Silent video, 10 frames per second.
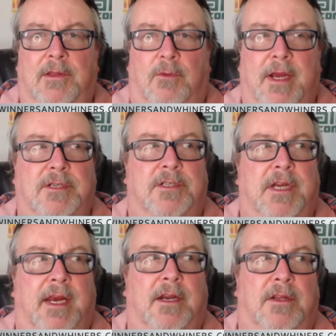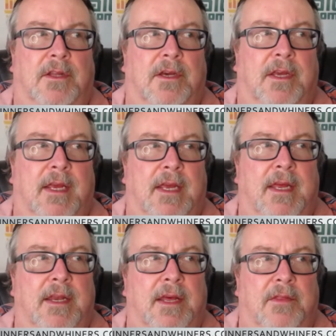Razor's taking a look
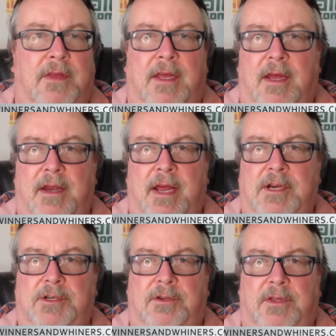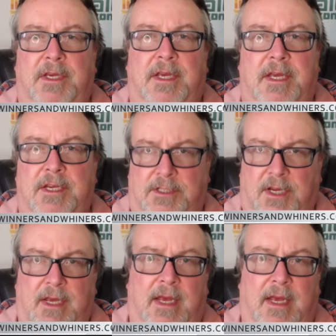in the National League East